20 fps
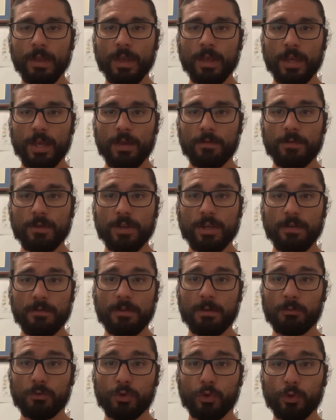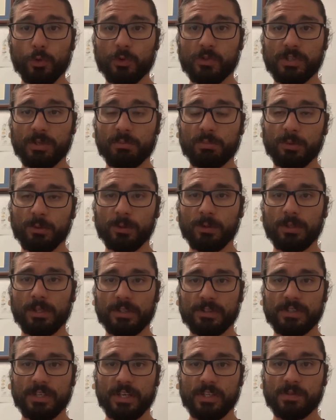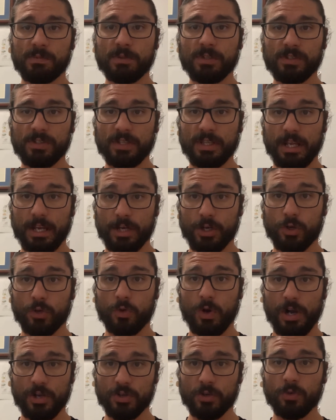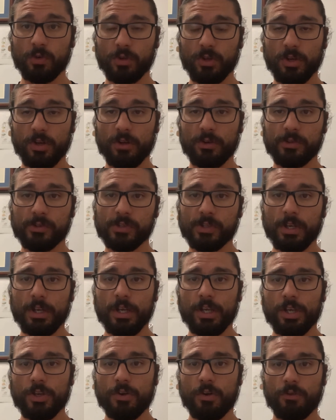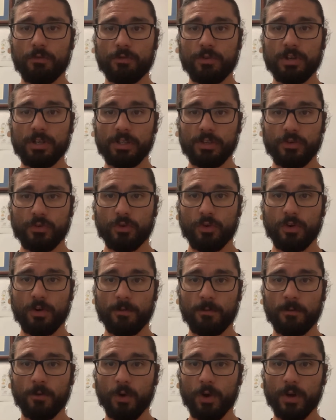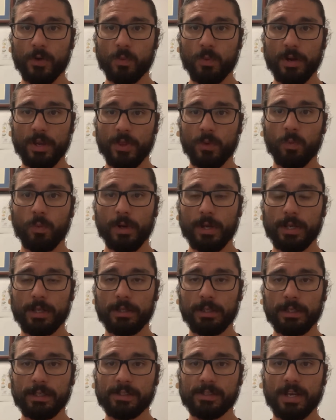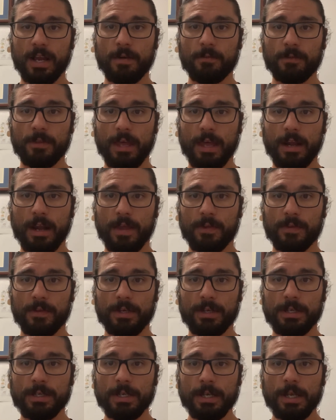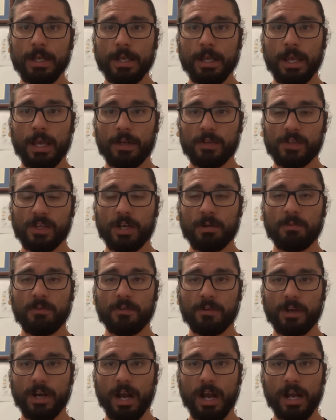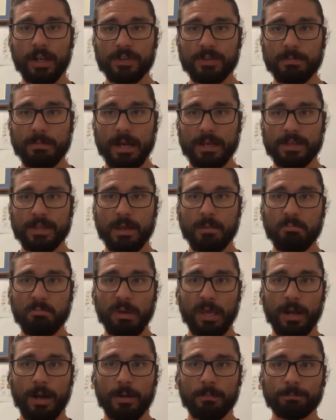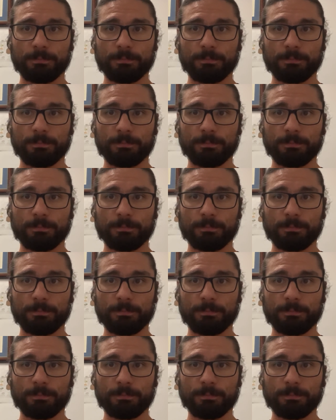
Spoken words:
If you give them two simple assessments and they crush all those, you're not really trying to find where the weak links are for that athlete, and it's going to be very hard to make them better.